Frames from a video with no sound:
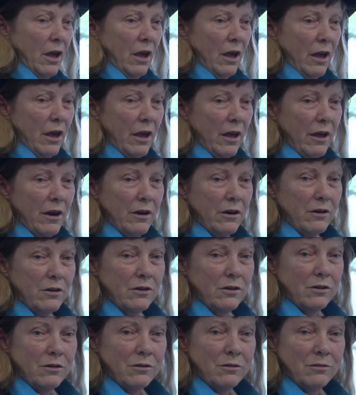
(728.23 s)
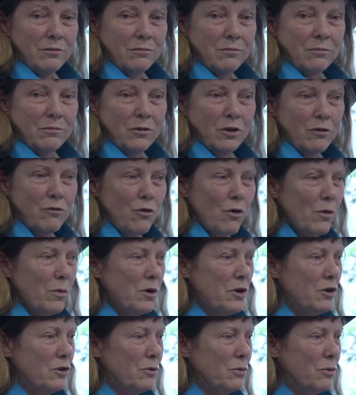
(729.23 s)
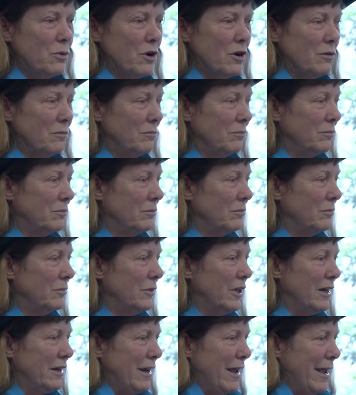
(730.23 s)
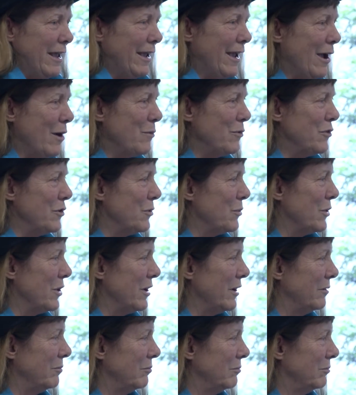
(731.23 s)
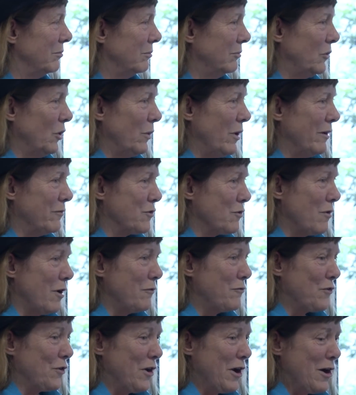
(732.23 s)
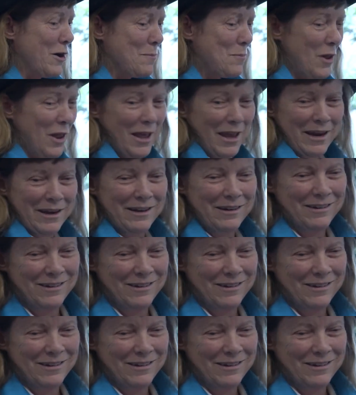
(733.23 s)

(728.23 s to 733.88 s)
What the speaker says: and look forward to getting to hang out with you when I don't have to run for an airplane.